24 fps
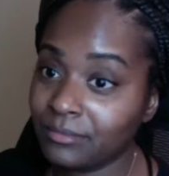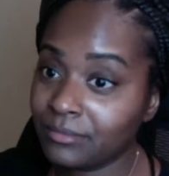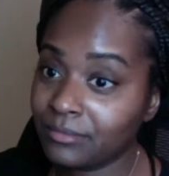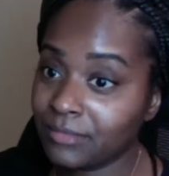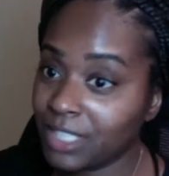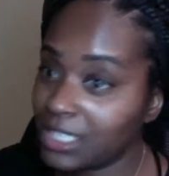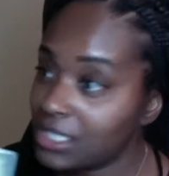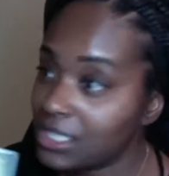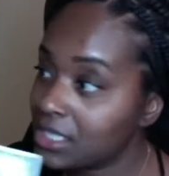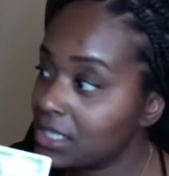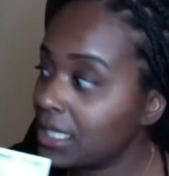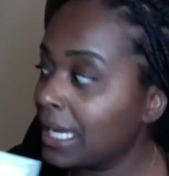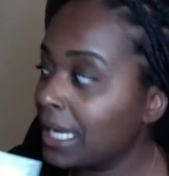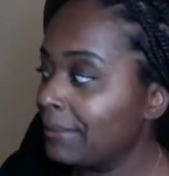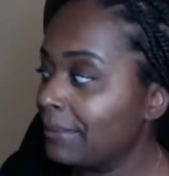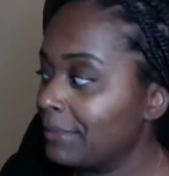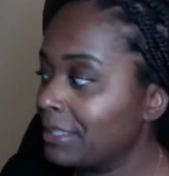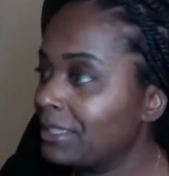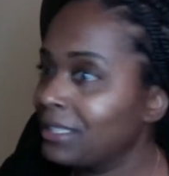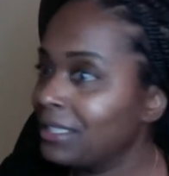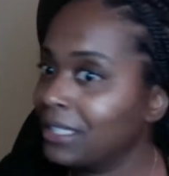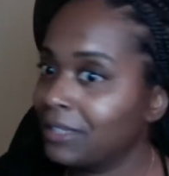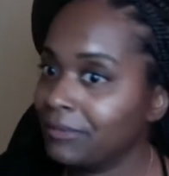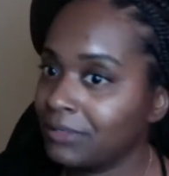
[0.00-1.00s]
It's time to
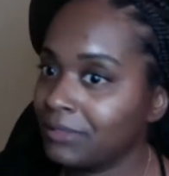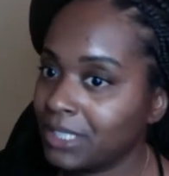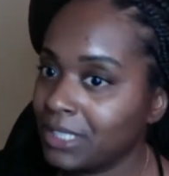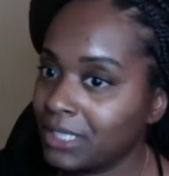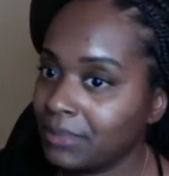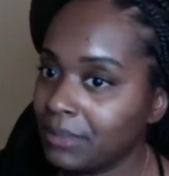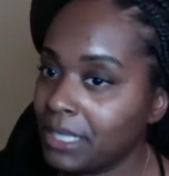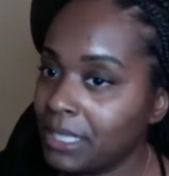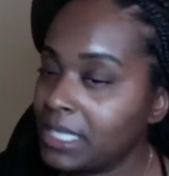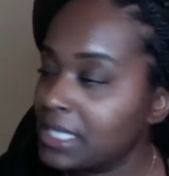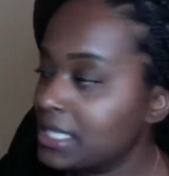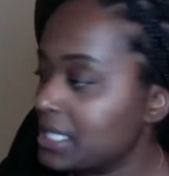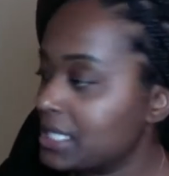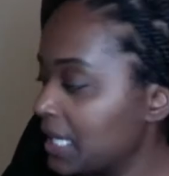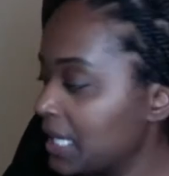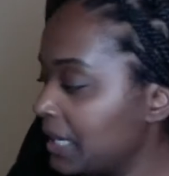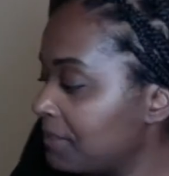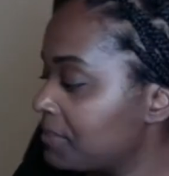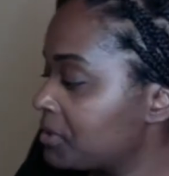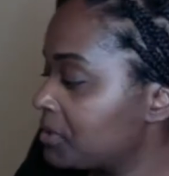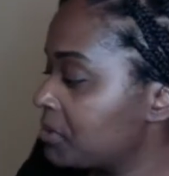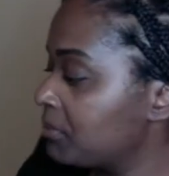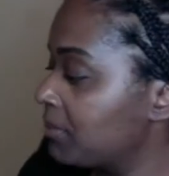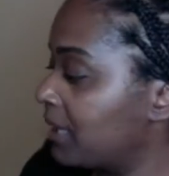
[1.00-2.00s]
level up. It's
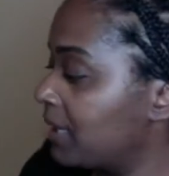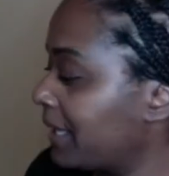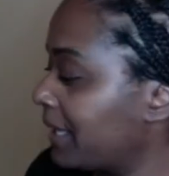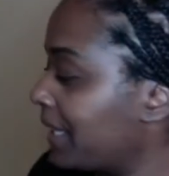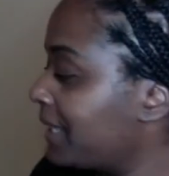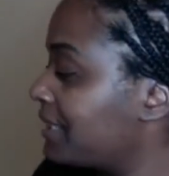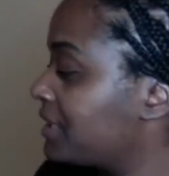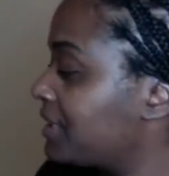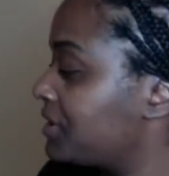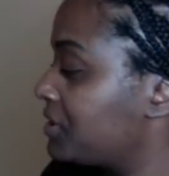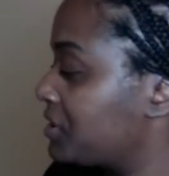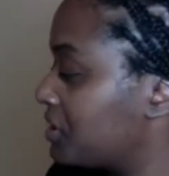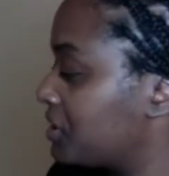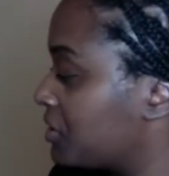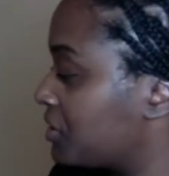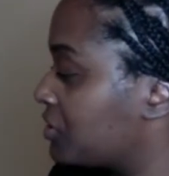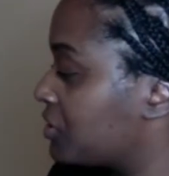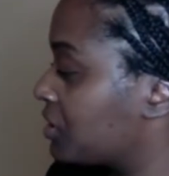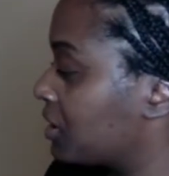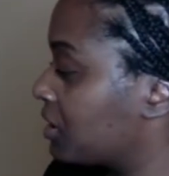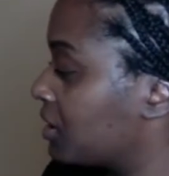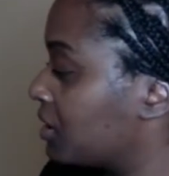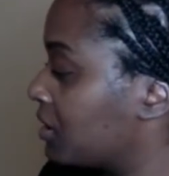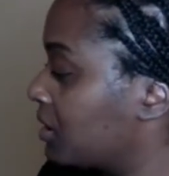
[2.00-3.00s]
time to make a
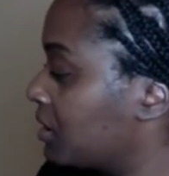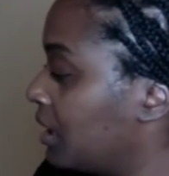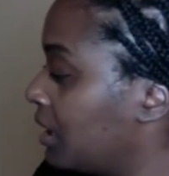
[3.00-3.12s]
decision.